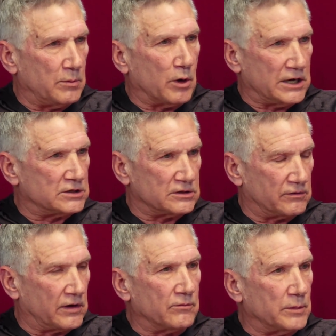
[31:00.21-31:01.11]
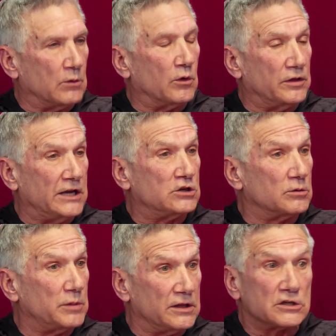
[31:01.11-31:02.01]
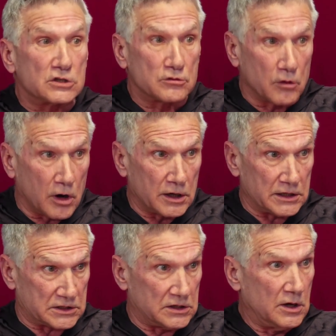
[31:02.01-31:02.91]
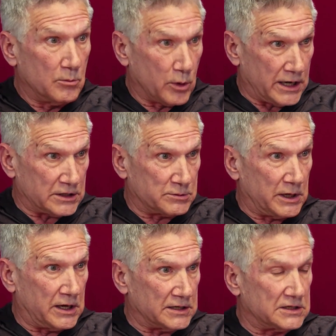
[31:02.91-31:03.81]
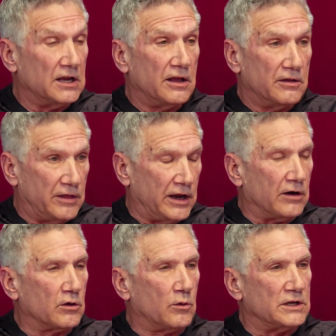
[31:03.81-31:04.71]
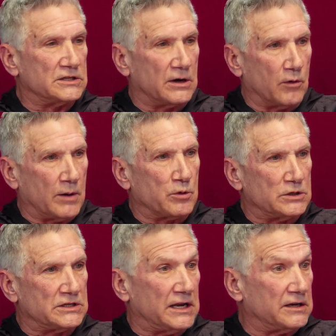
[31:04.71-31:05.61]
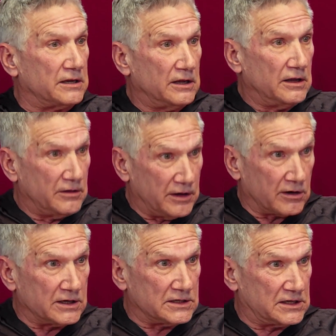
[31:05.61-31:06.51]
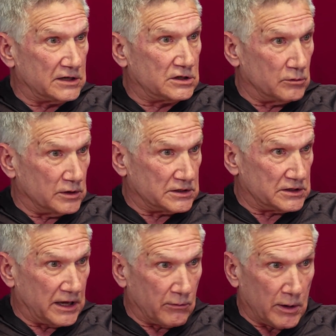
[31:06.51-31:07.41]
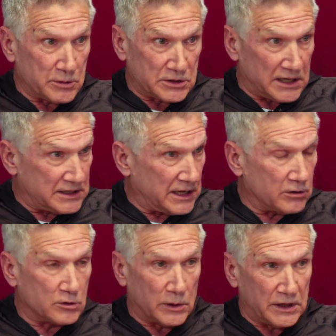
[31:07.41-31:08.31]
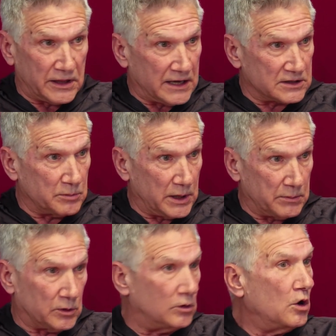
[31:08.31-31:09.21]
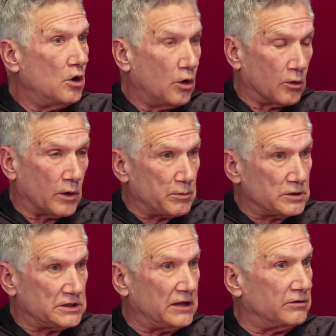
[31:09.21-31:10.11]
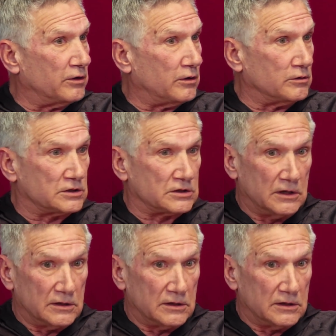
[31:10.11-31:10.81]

branches of government, when they should be the strongest branch, because they are the ones that represent their constituents. They represent 10 or 20,000 people, or represent those